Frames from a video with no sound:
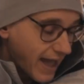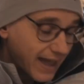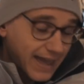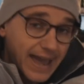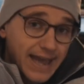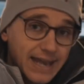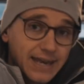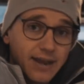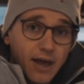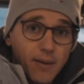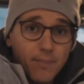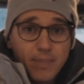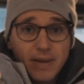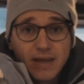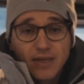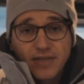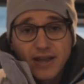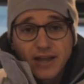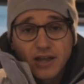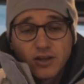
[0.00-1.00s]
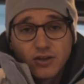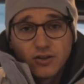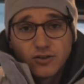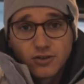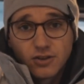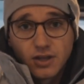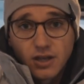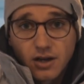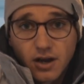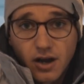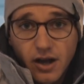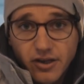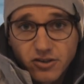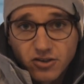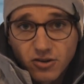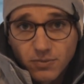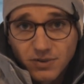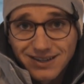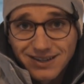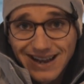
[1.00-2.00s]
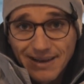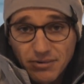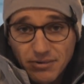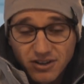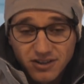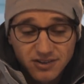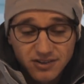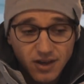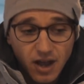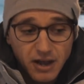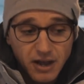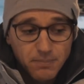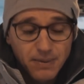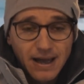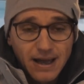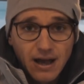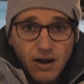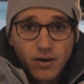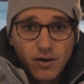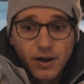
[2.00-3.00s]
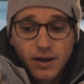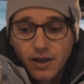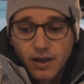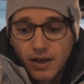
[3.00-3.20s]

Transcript: Again, a big thank you to the guys from Sleipner's Side Power.